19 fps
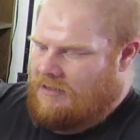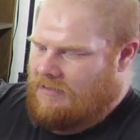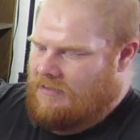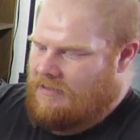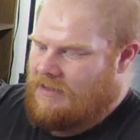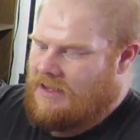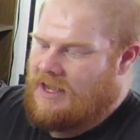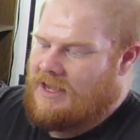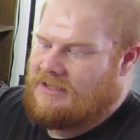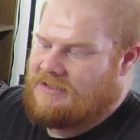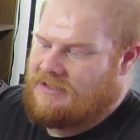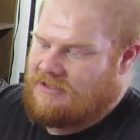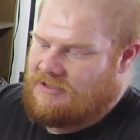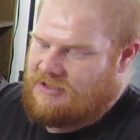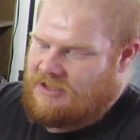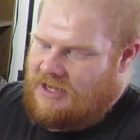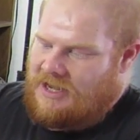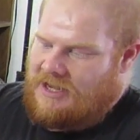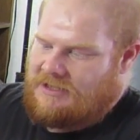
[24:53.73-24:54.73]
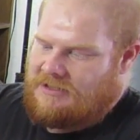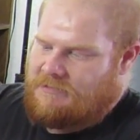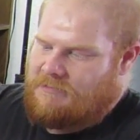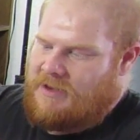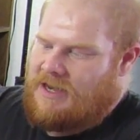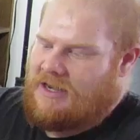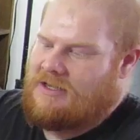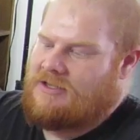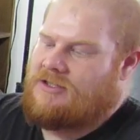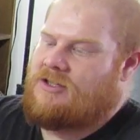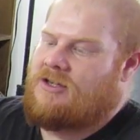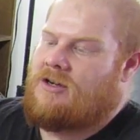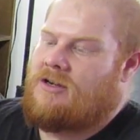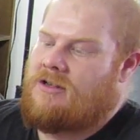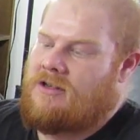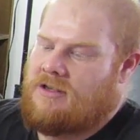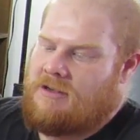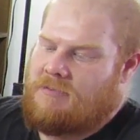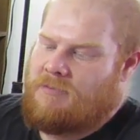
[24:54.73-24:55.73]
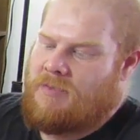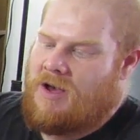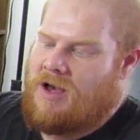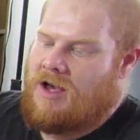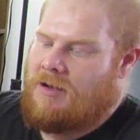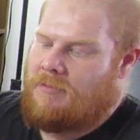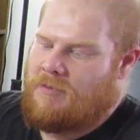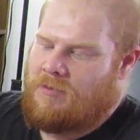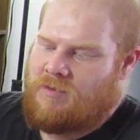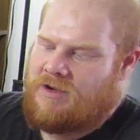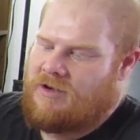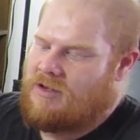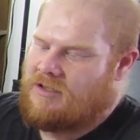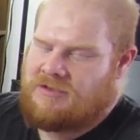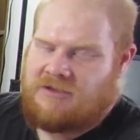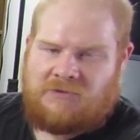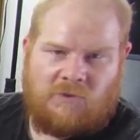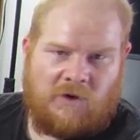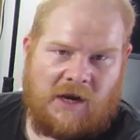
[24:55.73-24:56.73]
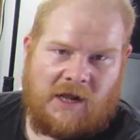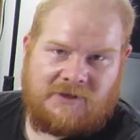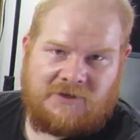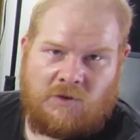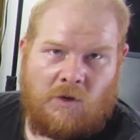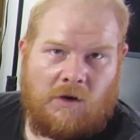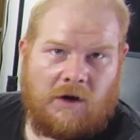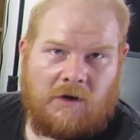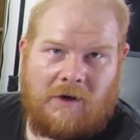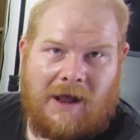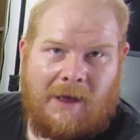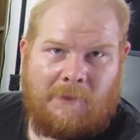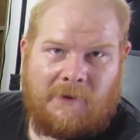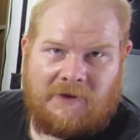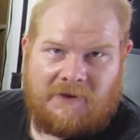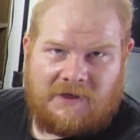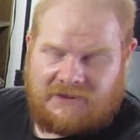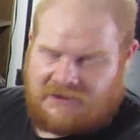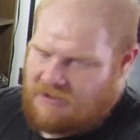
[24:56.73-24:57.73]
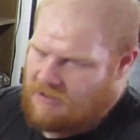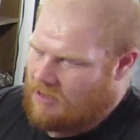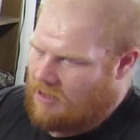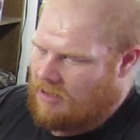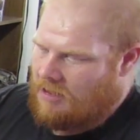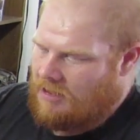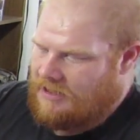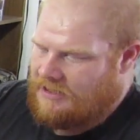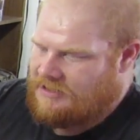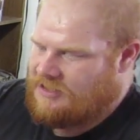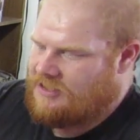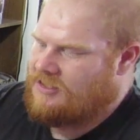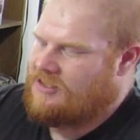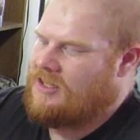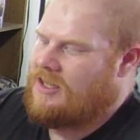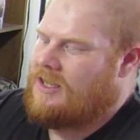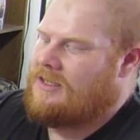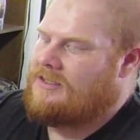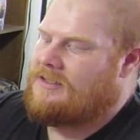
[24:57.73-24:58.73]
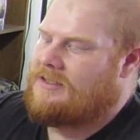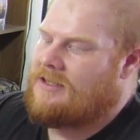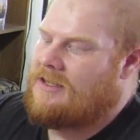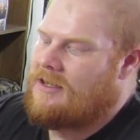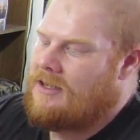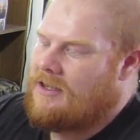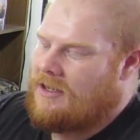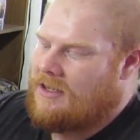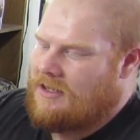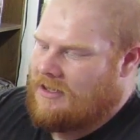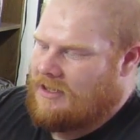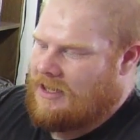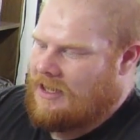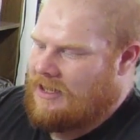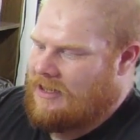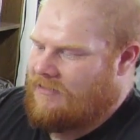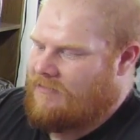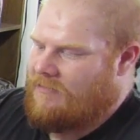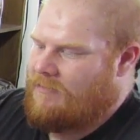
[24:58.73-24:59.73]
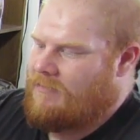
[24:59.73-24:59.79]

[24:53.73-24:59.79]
around. And this is just making sure that the pommel, we're not torque wrapping this at all. It's just kind of